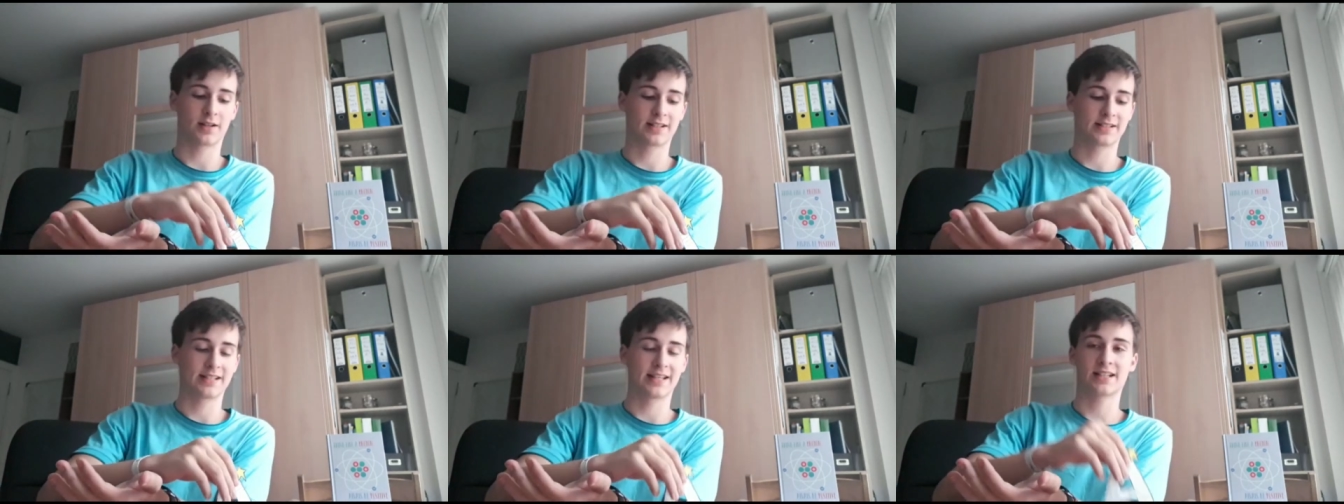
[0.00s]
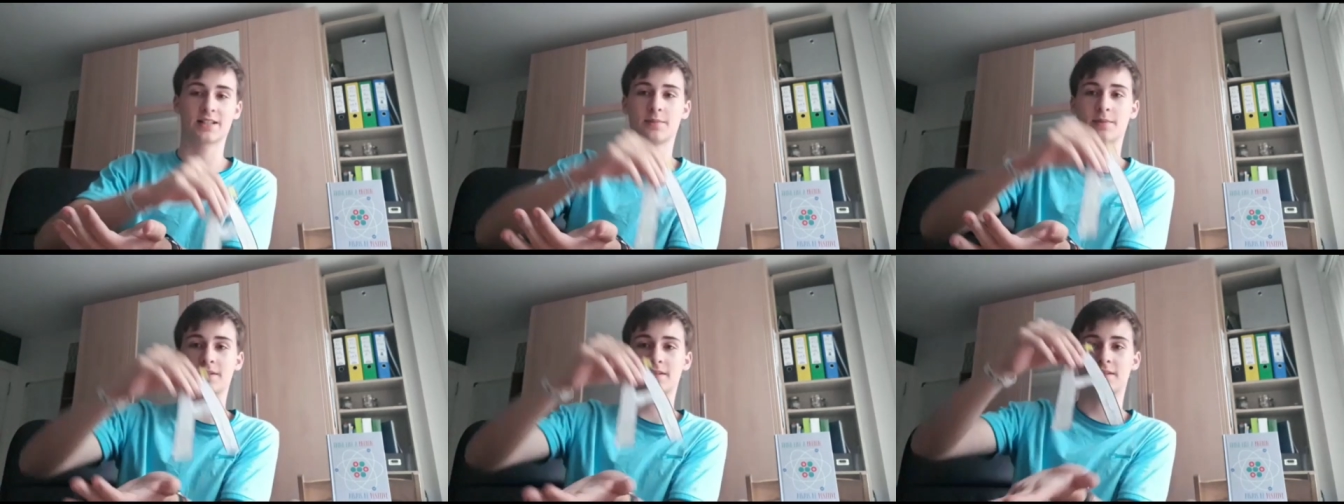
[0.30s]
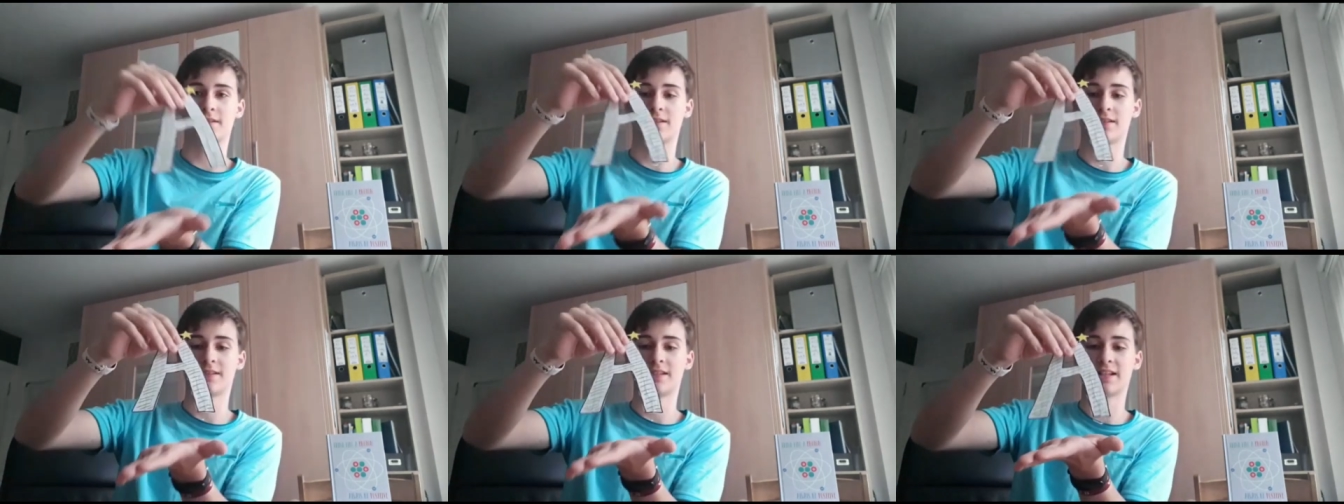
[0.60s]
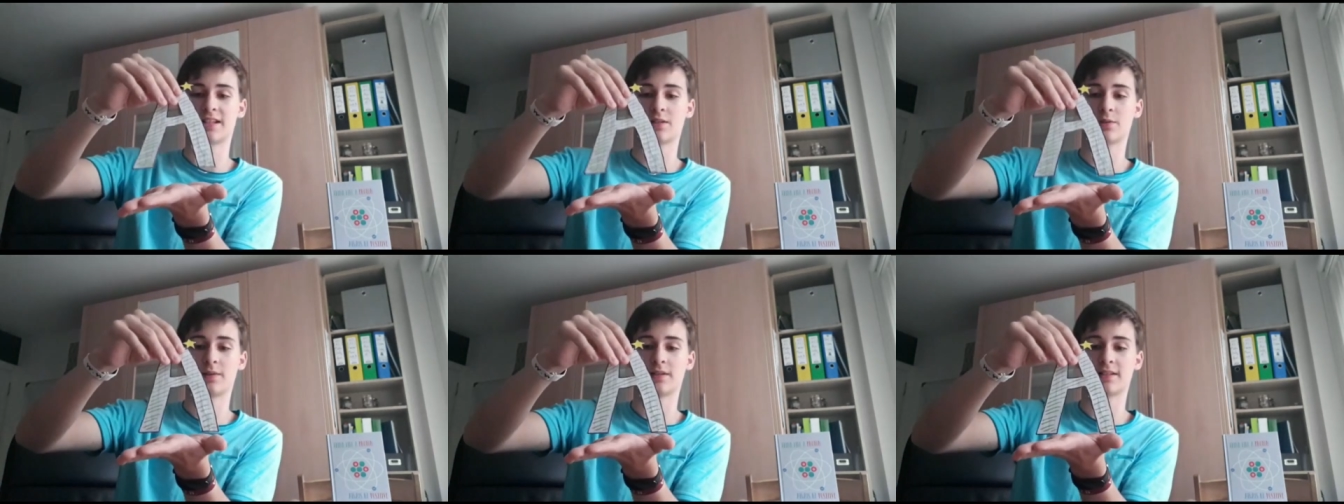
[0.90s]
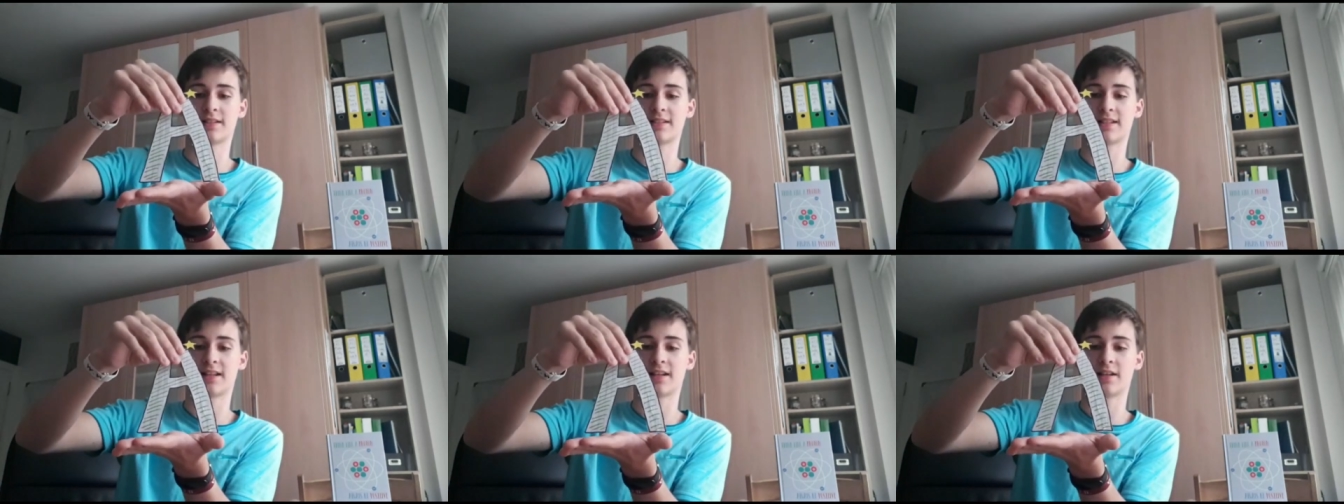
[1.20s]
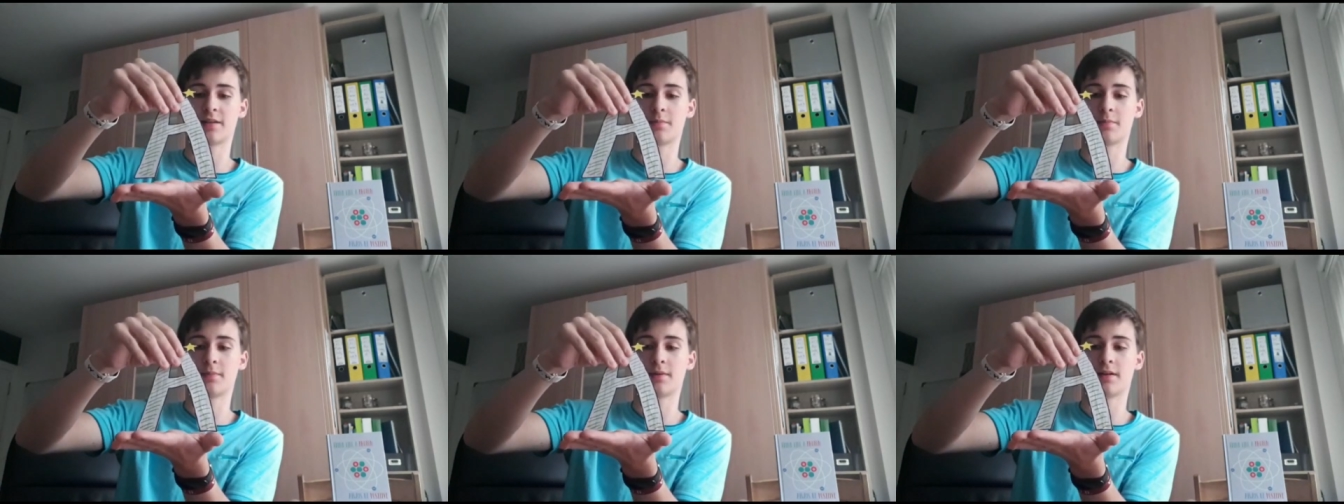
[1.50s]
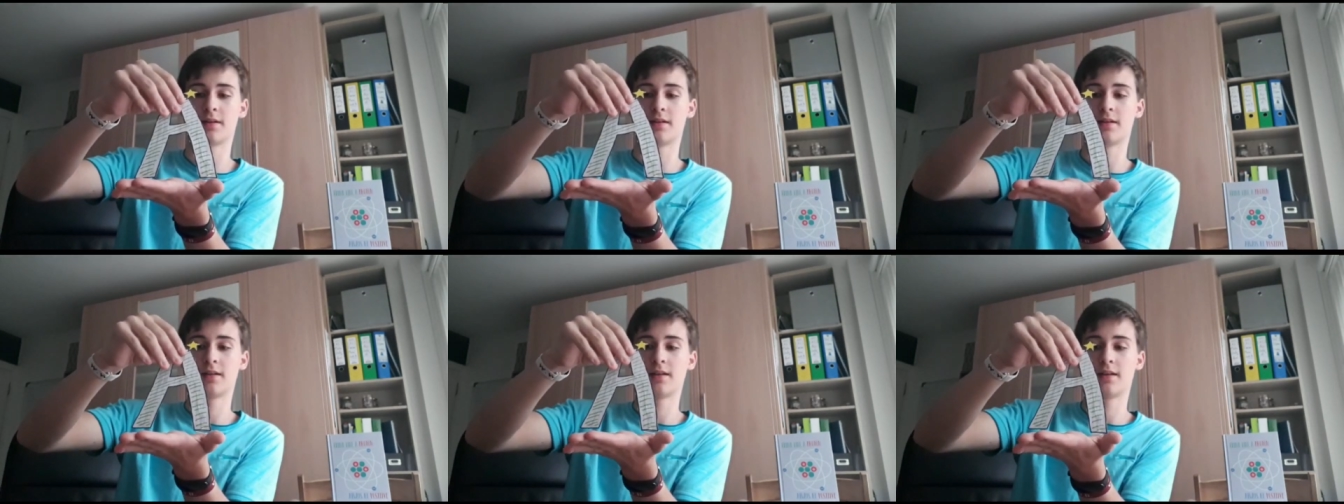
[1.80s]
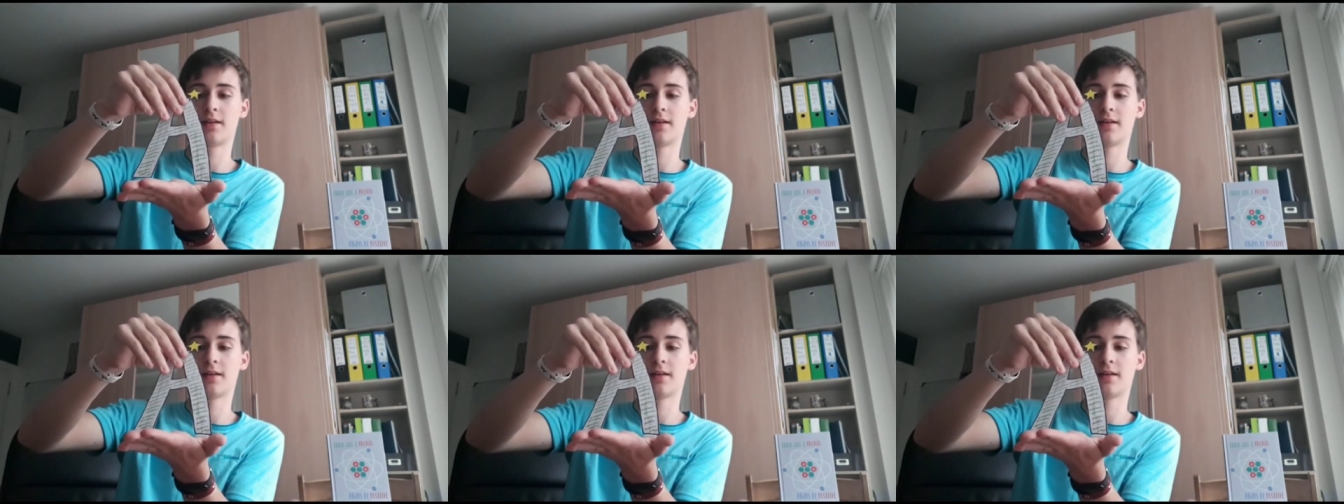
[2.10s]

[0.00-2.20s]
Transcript: It takes a while to stand up, but